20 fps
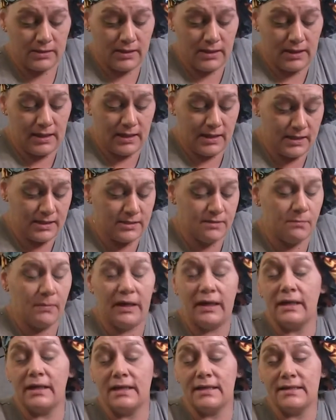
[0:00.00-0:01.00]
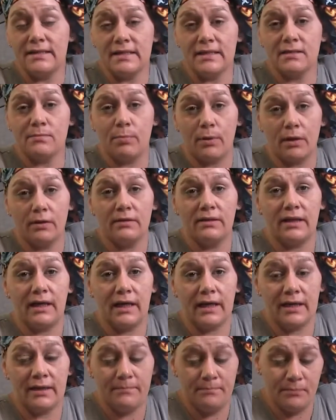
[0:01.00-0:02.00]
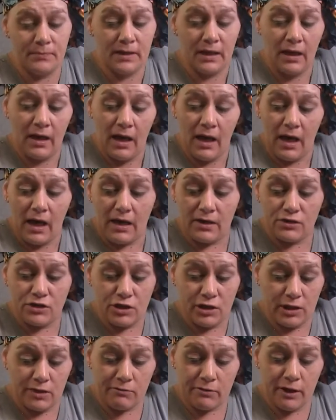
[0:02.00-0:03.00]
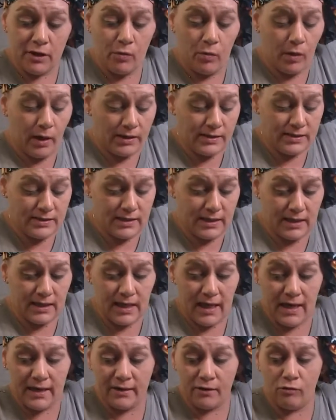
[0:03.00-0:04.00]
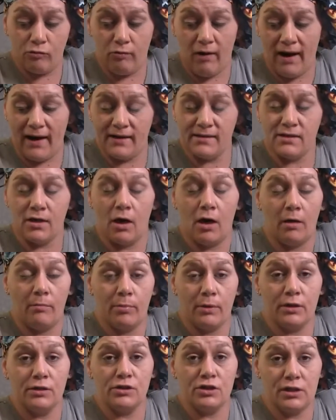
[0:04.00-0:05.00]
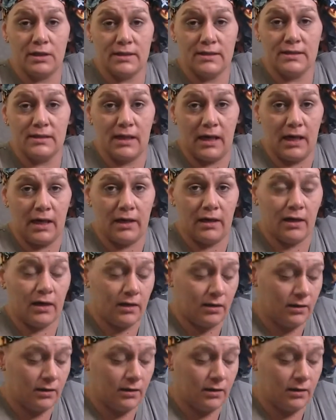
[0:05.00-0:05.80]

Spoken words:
Today is my niece's birthday and she requested a grasshopper cheesecake.